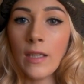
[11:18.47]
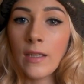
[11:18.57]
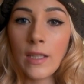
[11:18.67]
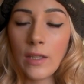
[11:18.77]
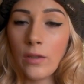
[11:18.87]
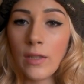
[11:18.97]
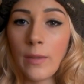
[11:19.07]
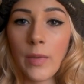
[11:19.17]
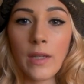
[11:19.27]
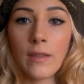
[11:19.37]
didn't use
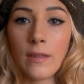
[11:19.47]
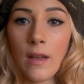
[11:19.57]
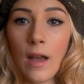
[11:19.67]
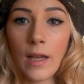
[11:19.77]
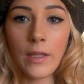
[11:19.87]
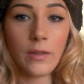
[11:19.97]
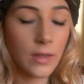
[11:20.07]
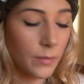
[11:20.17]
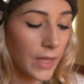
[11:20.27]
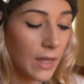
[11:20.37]
it because I used
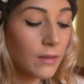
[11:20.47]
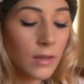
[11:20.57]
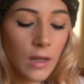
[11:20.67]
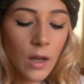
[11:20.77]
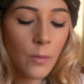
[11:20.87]
something else,